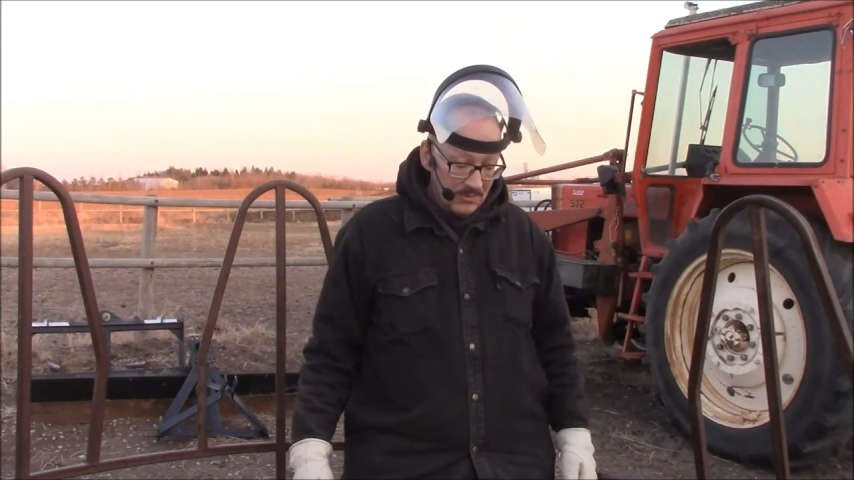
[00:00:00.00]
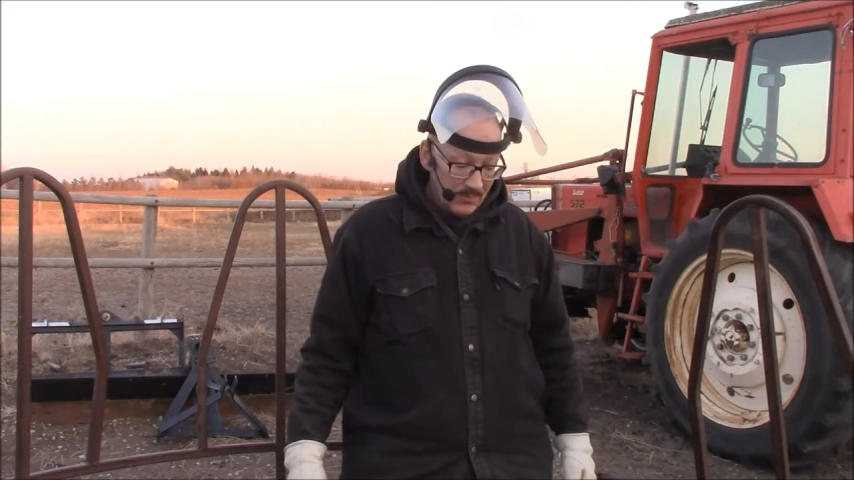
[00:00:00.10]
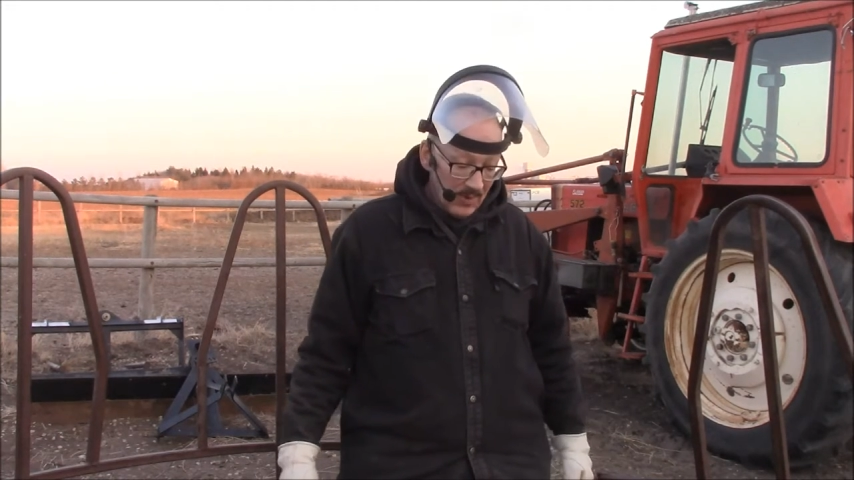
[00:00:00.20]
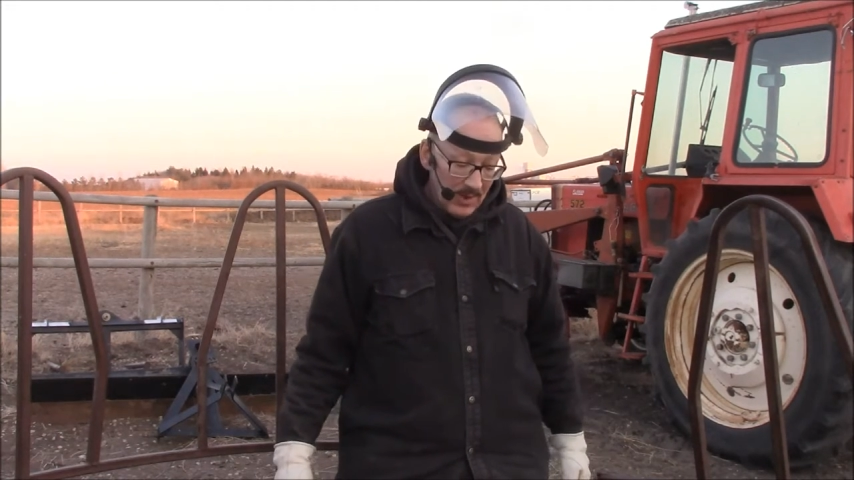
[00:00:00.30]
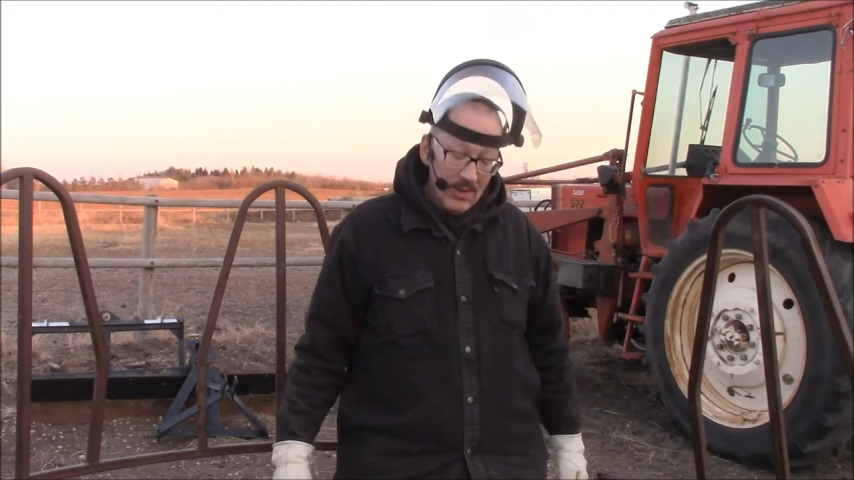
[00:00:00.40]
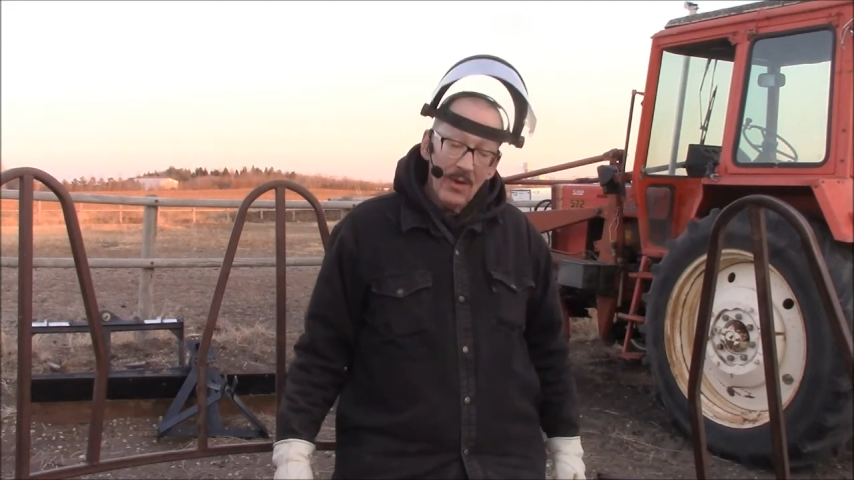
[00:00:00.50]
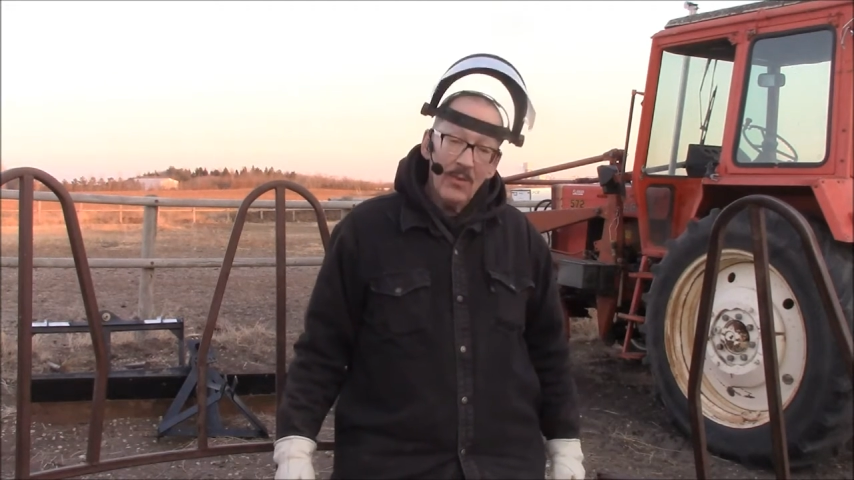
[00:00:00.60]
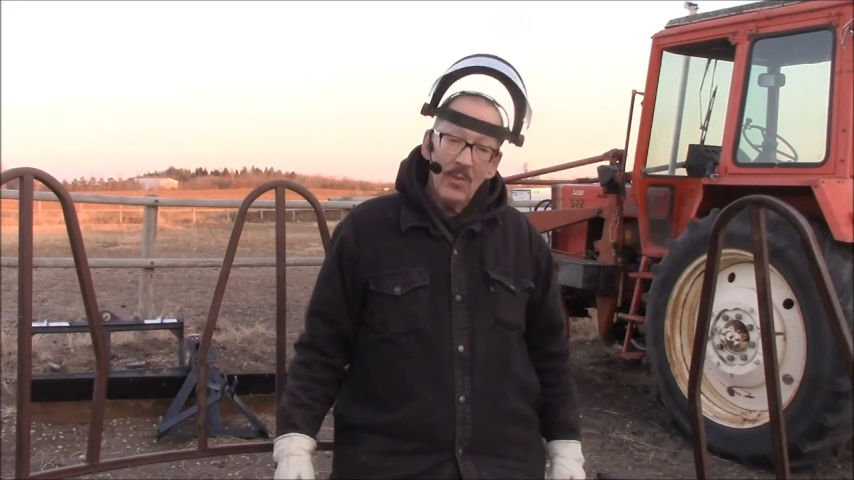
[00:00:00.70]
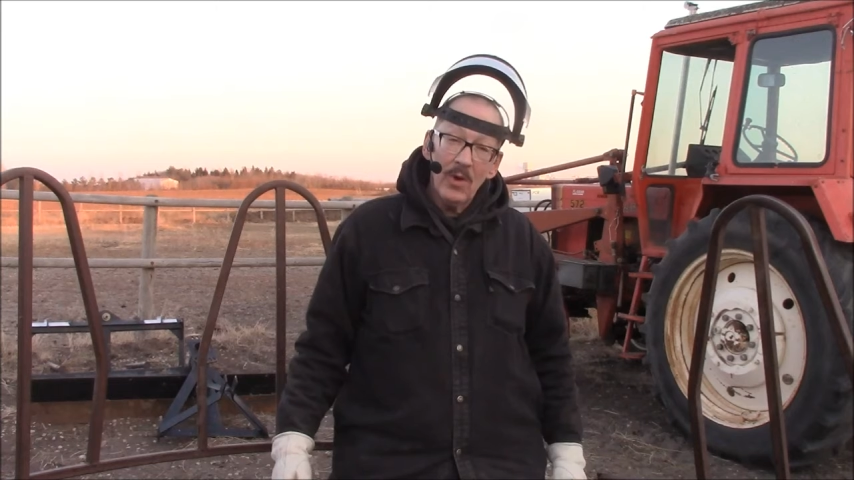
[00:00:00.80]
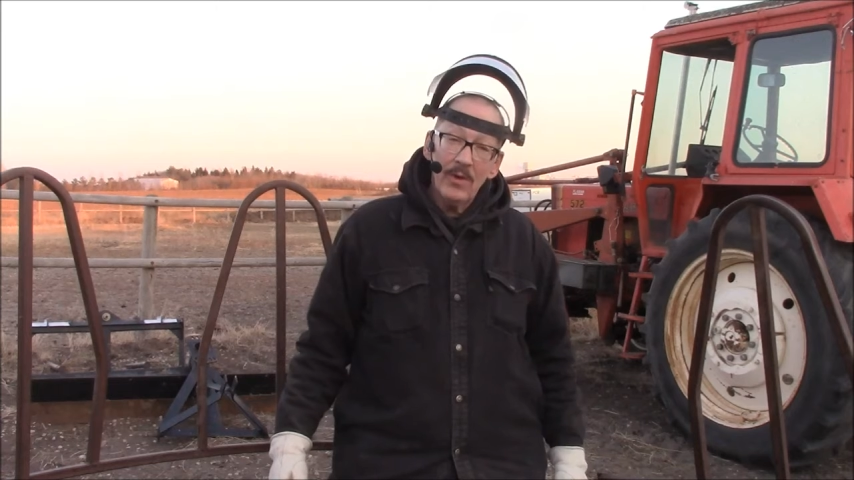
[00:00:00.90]
depending
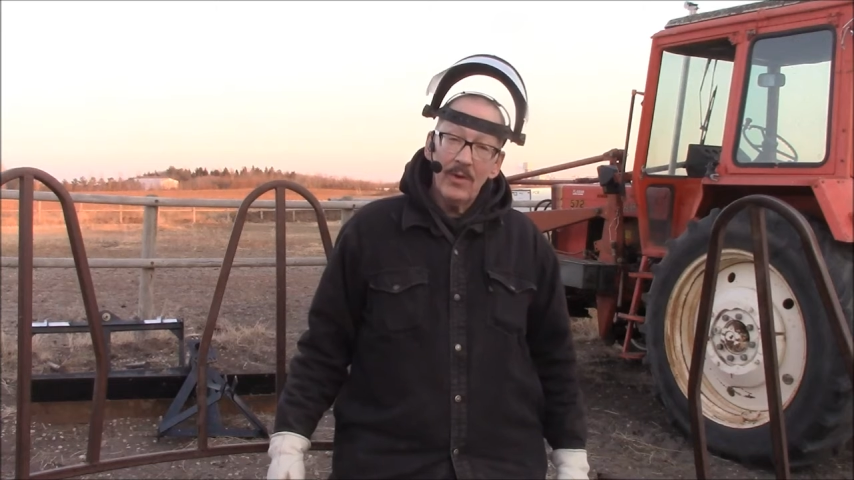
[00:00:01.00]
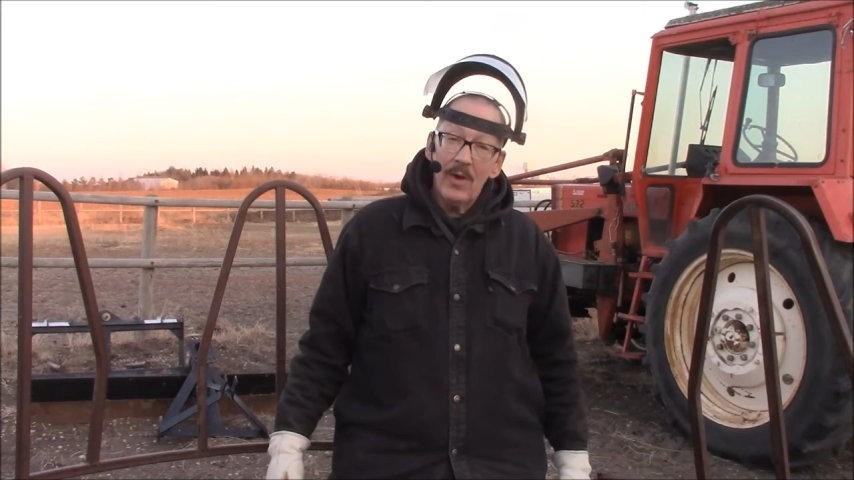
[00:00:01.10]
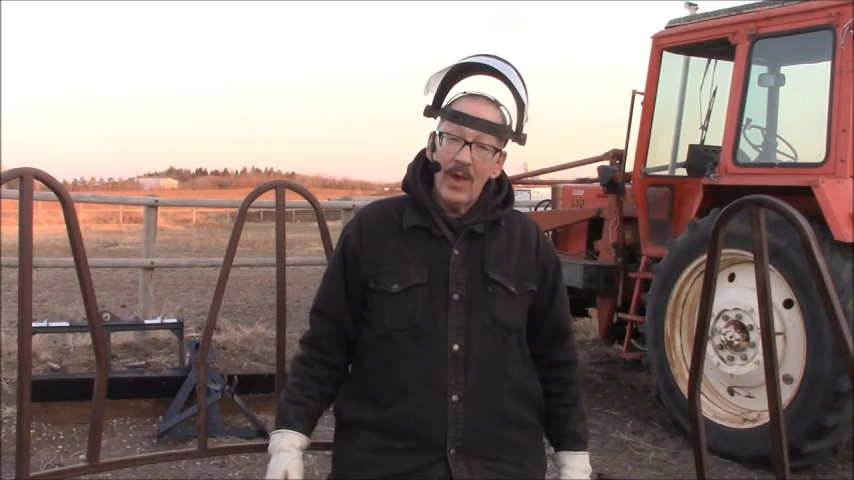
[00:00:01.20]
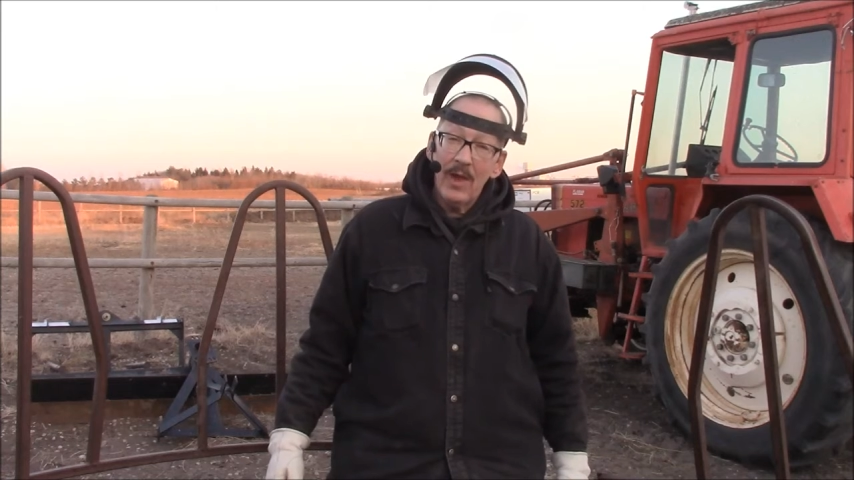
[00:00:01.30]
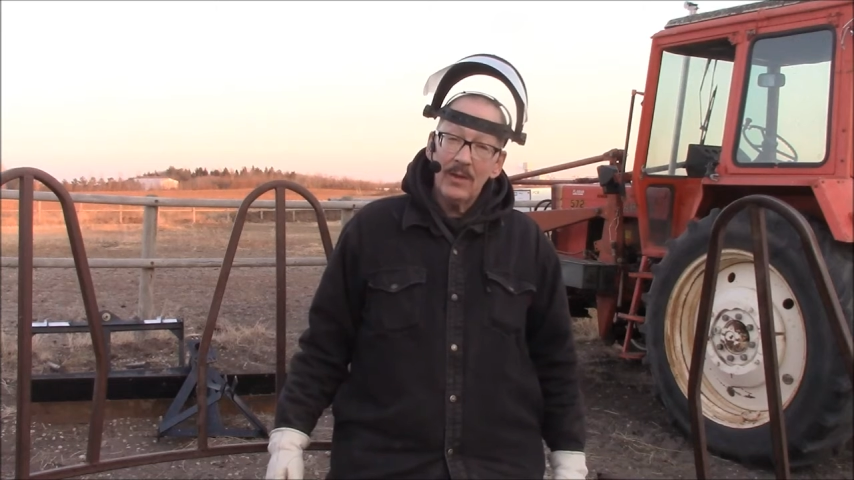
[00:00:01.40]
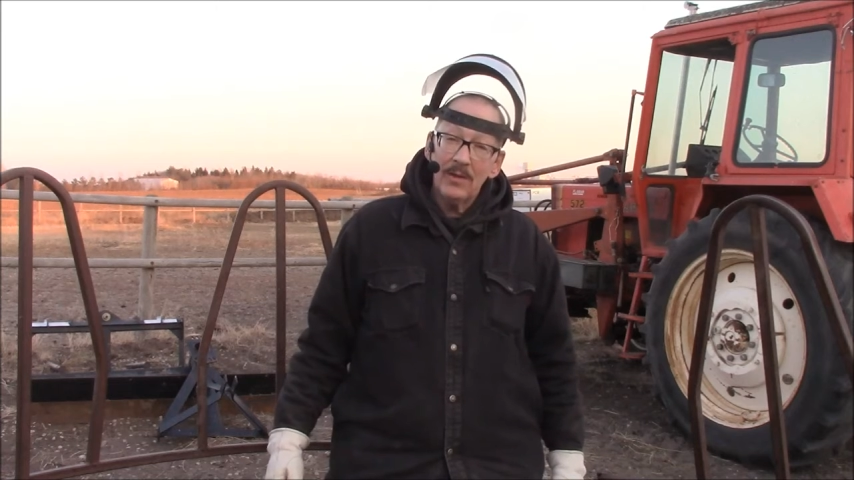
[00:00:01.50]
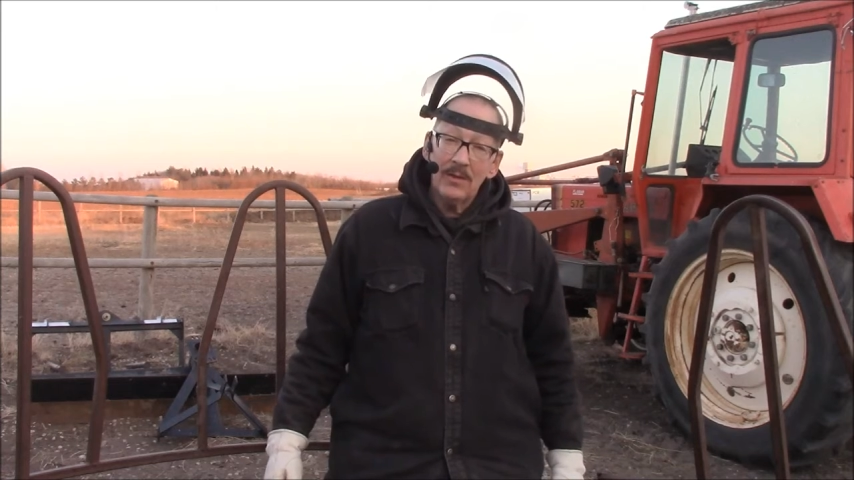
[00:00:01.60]
on where you're at